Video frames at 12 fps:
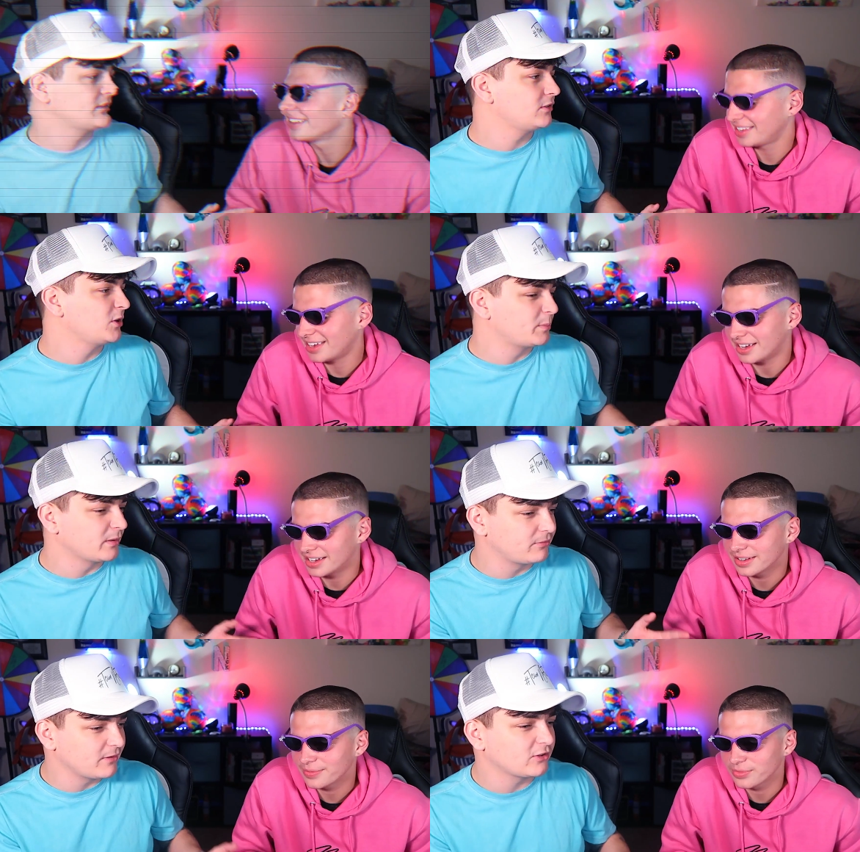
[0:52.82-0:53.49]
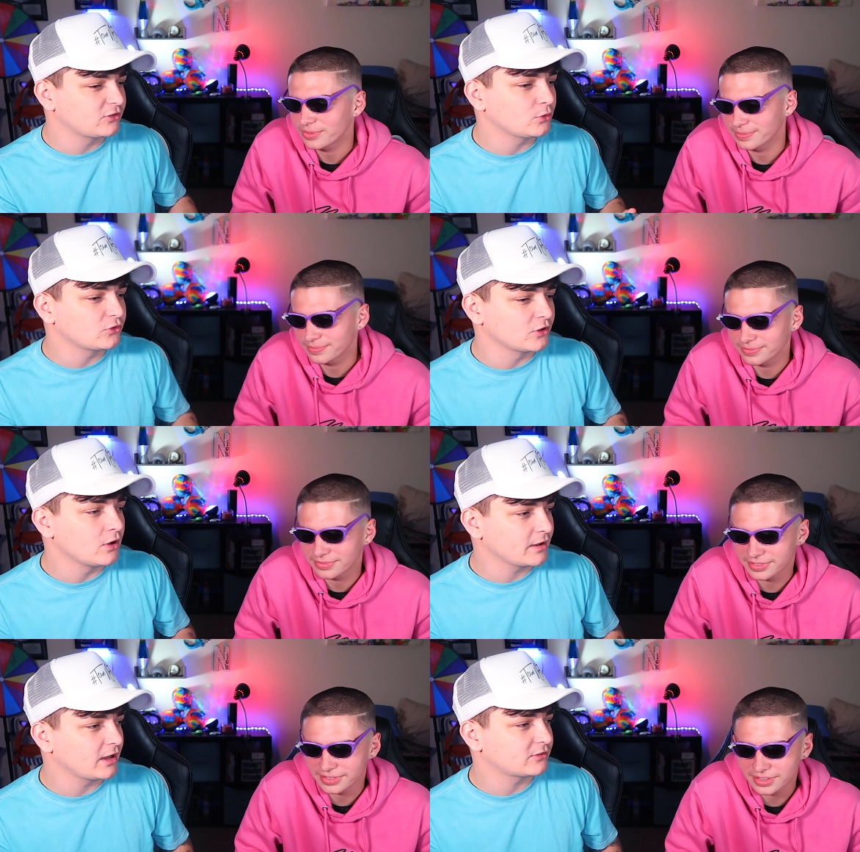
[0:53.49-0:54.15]
Speaker 1: You're yeah. a professional
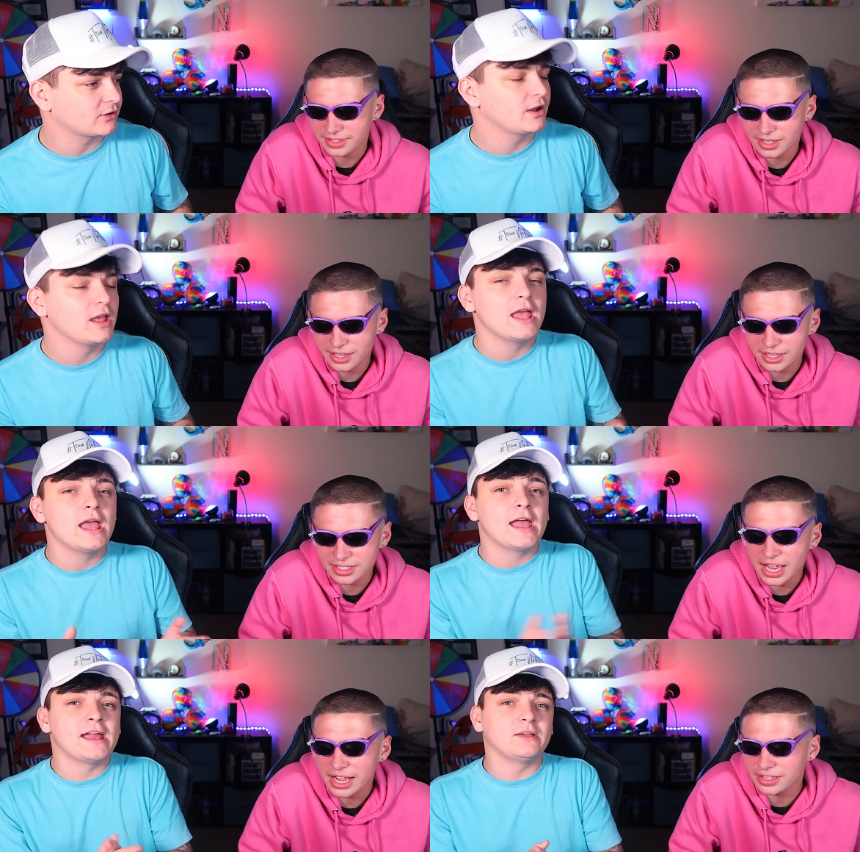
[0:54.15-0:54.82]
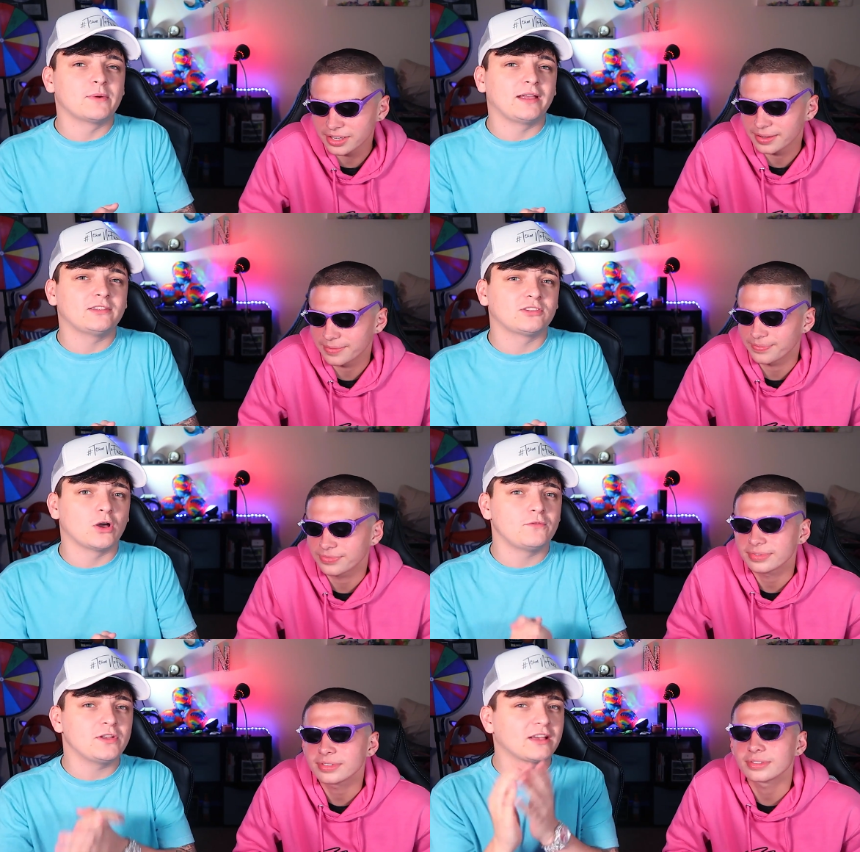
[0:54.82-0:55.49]
song guesser. Exactly. Anyway,
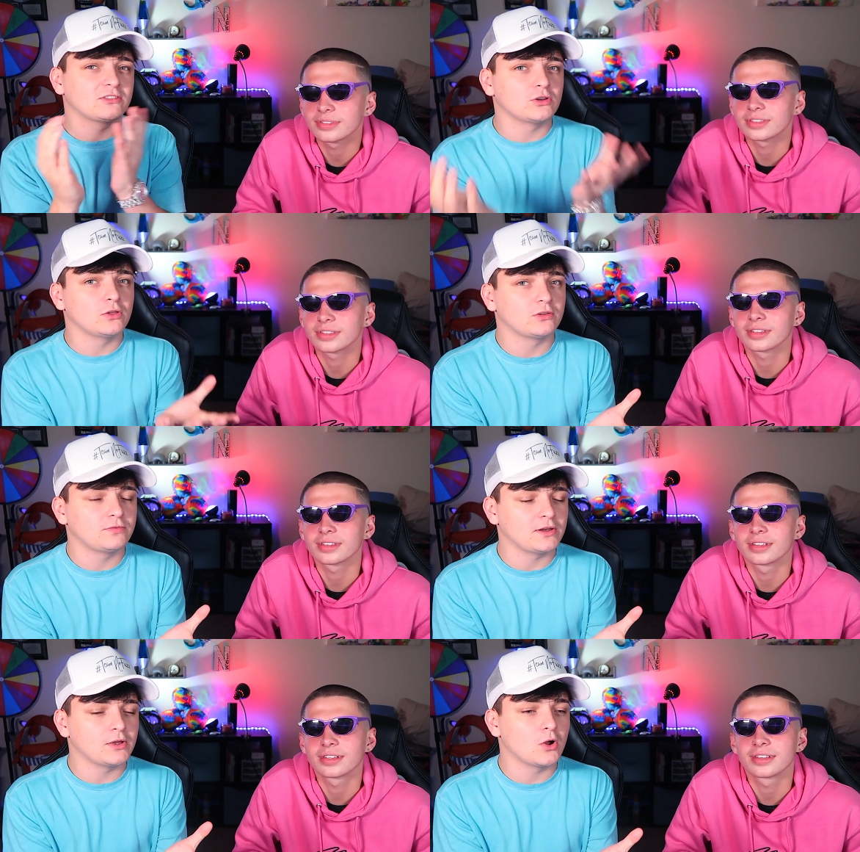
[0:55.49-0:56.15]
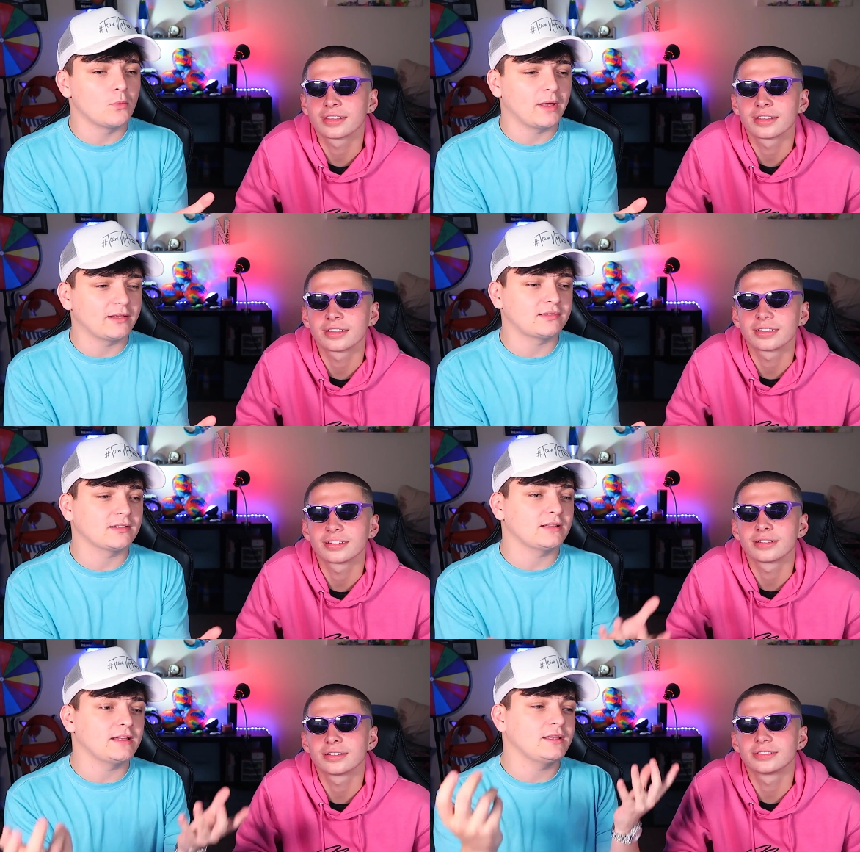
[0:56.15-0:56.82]
so if you guys don't know this video,
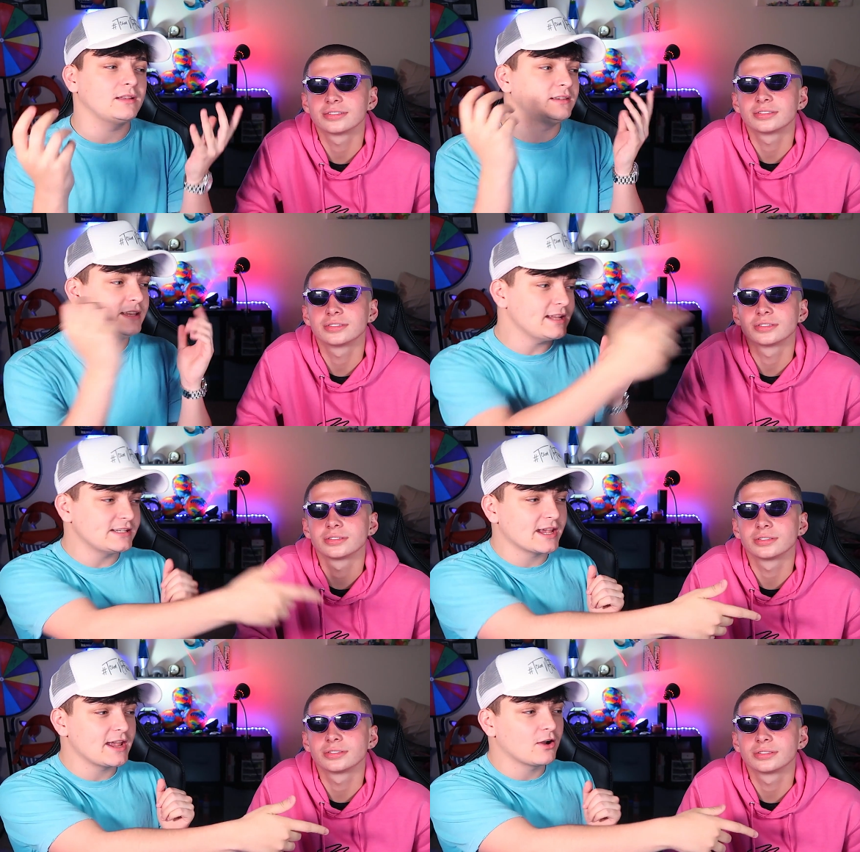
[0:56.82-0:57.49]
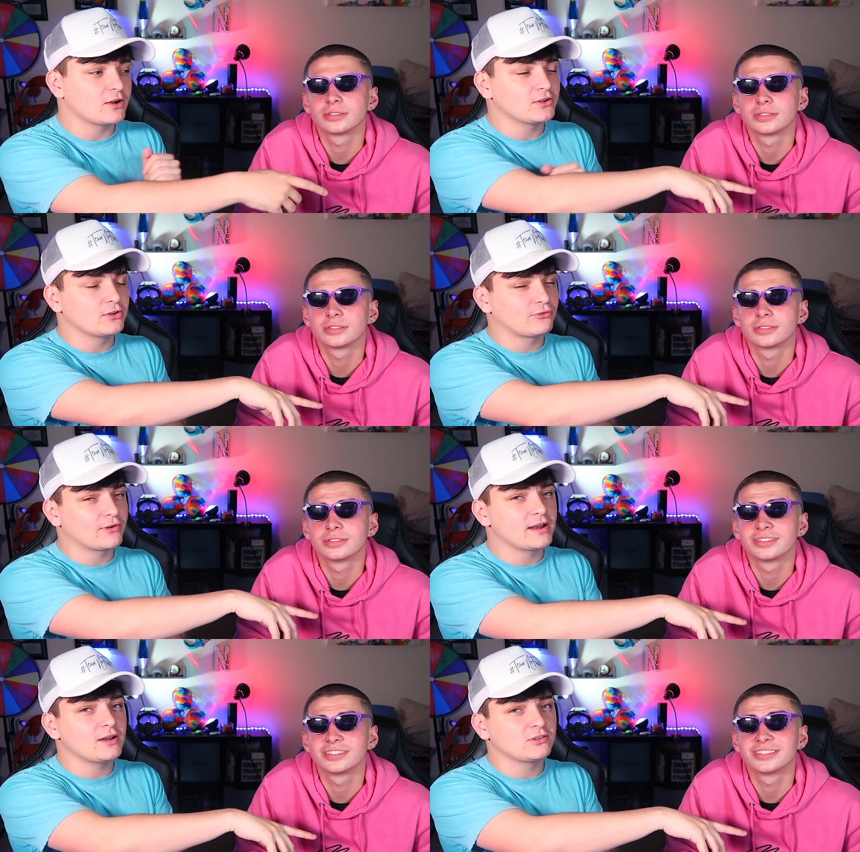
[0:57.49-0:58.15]
basically, D J, our
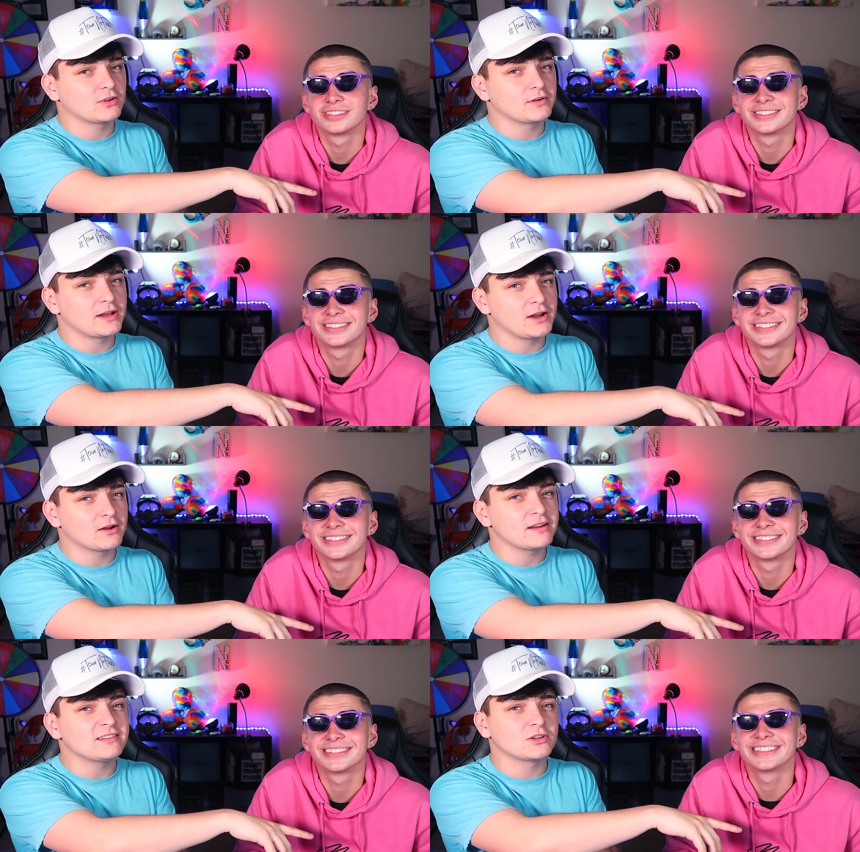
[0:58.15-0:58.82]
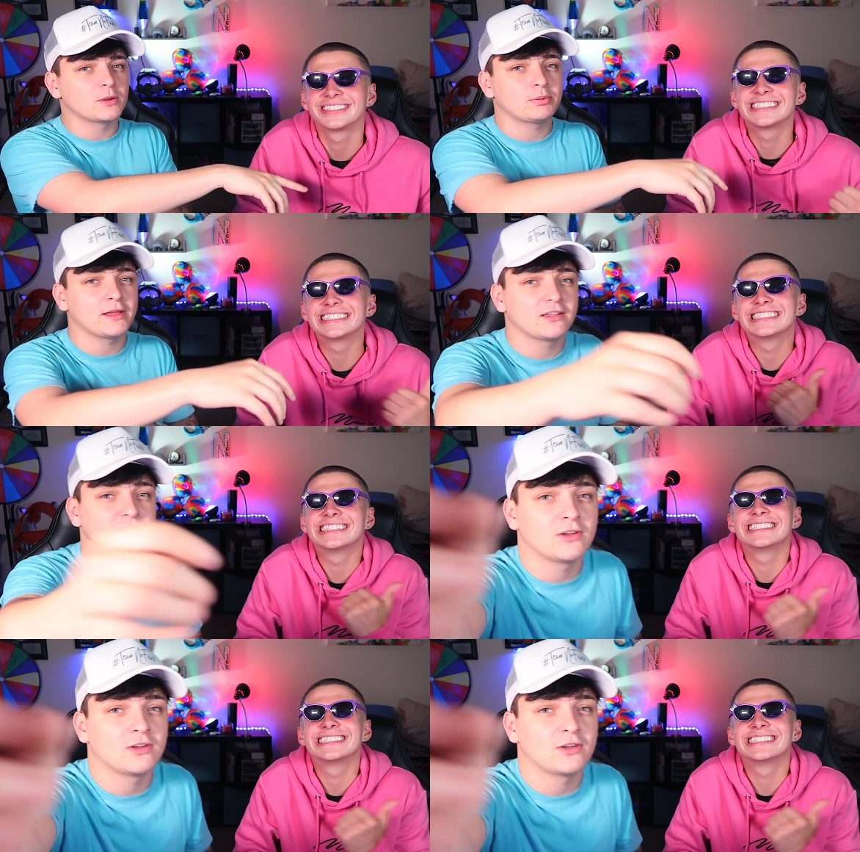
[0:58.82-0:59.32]
good friend, is over here. He's gonna play a